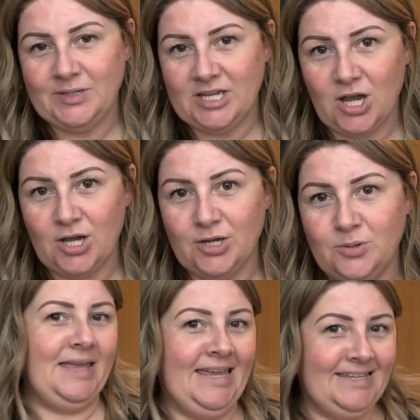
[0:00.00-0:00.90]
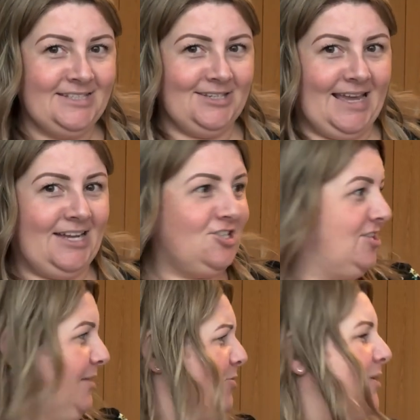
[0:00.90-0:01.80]
We go hidden,
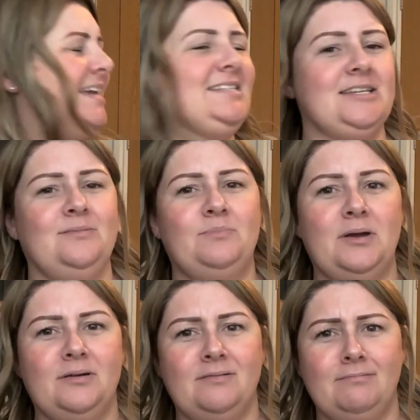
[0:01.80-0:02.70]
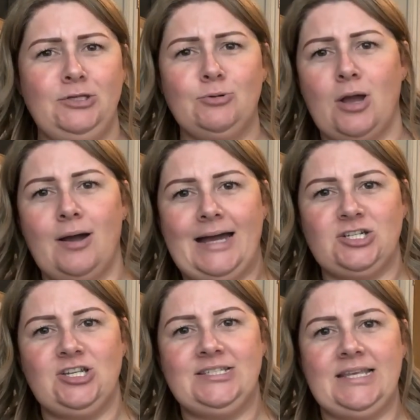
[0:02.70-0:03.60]
actually, we're not hidden, but you can't
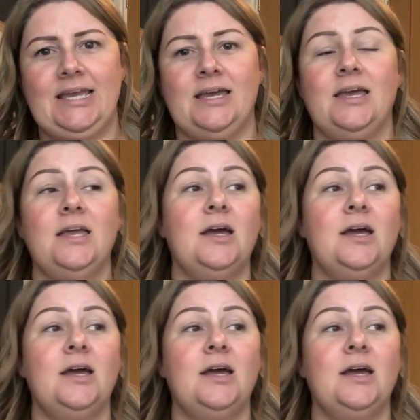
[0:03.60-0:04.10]
actually see it.